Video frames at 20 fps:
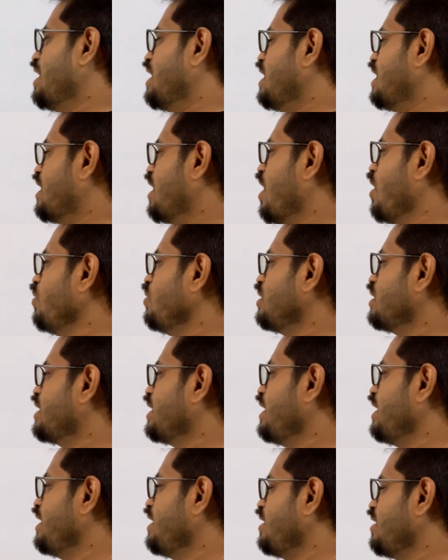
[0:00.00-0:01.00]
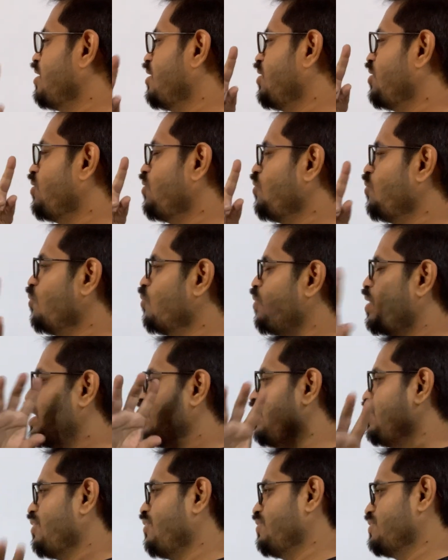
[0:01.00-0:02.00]
round green
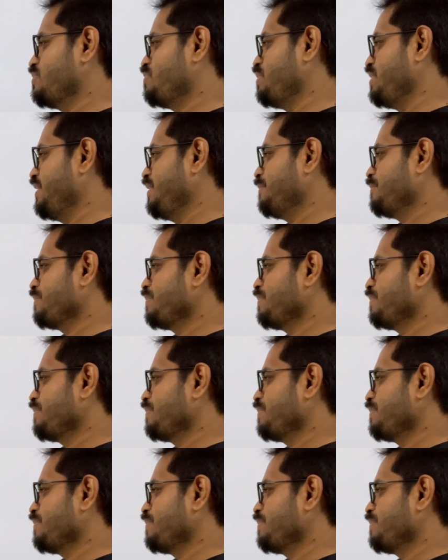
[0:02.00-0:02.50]
1 offspring.